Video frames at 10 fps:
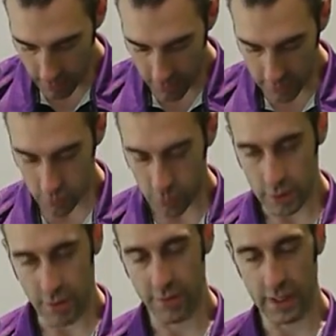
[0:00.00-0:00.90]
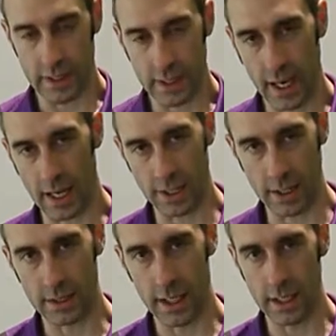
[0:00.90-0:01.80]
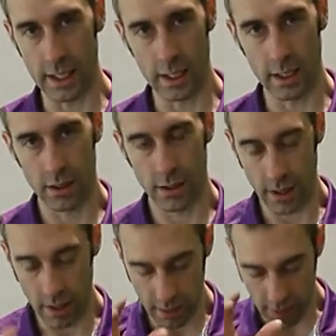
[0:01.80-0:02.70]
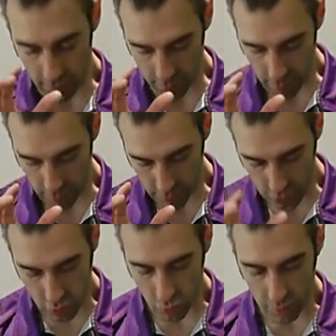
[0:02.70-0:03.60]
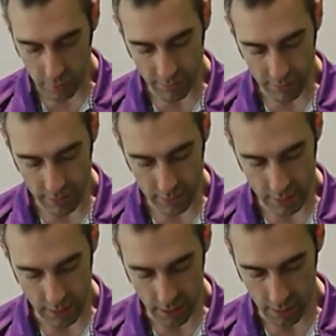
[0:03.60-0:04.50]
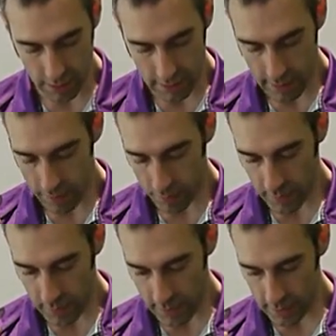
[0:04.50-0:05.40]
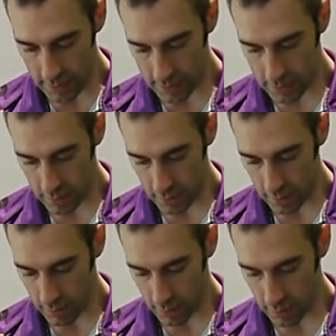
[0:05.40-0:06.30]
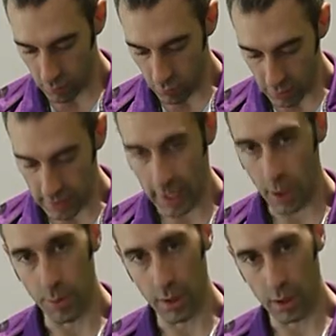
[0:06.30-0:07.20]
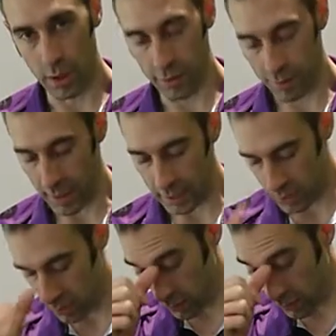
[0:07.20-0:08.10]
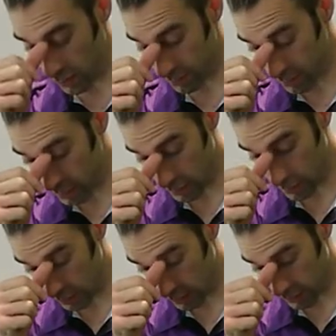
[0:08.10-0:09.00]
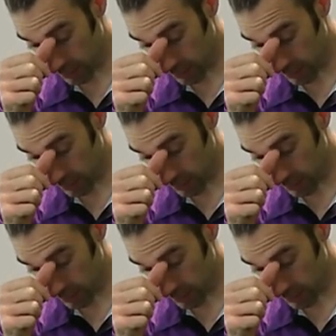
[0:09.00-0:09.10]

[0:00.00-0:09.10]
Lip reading: These are also a fantastic technique. They are extremely versatile and really help a lot of patients with a lot of conditions.